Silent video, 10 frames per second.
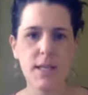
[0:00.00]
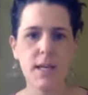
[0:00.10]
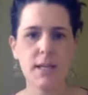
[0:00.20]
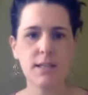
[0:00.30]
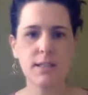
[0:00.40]

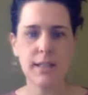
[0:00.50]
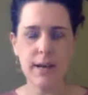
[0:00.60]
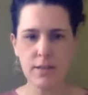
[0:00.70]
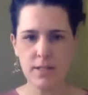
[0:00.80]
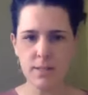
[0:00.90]
and
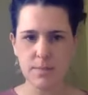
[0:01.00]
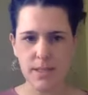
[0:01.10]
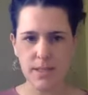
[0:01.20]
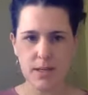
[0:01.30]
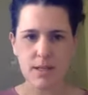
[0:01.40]
allow it to
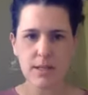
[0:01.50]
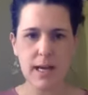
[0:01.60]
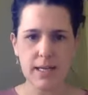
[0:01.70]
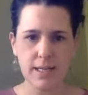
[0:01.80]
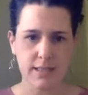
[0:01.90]
be a
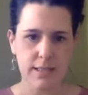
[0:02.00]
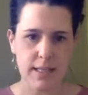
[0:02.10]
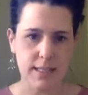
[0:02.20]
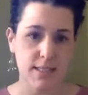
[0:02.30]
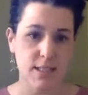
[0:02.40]
guiding
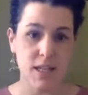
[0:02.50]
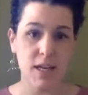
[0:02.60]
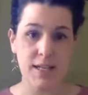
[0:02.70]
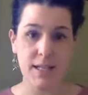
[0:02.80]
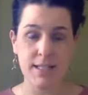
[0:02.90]
light,
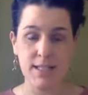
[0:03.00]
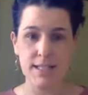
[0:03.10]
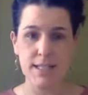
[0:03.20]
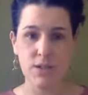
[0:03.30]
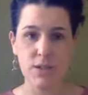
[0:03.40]
not
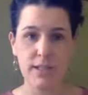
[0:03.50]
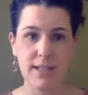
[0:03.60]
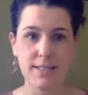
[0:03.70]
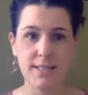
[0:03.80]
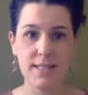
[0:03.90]
necessarily
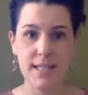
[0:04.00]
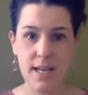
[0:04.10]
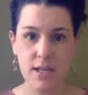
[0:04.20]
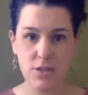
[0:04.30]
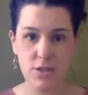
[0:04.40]
a
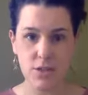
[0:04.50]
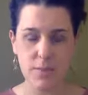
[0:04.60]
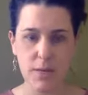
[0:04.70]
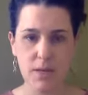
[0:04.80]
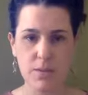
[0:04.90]
standard
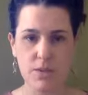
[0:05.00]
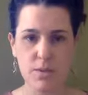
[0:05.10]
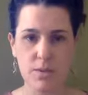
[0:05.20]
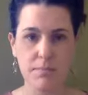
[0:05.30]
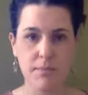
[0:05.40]
by which
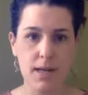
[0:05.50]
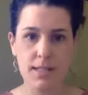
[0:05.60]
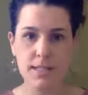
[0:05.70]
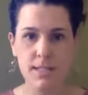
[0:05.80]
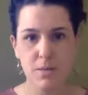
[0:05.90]
we
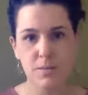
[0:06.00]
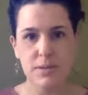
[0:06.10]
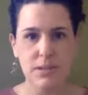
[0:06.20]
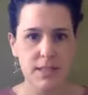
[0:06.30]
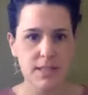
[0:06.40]
must
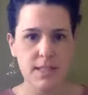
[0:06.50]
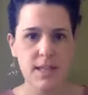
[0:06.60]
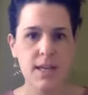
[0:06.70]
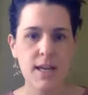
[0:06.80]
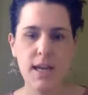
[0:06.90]
complete
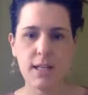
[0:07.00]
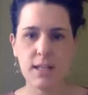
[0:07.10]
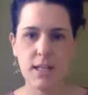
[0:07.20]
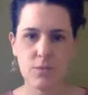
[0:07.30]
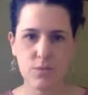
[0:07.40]
and
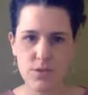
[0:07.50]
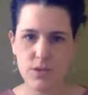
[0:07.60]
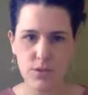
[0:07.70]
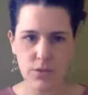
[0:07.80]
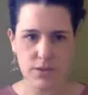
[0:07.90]
gain
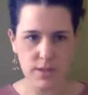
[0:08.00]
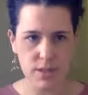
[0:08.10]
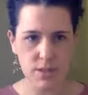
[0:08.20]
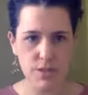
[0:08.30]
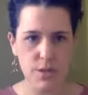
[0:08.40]
results.
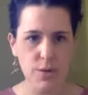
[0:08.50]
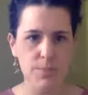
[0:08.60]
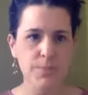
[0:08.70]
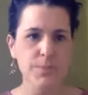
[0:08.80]
So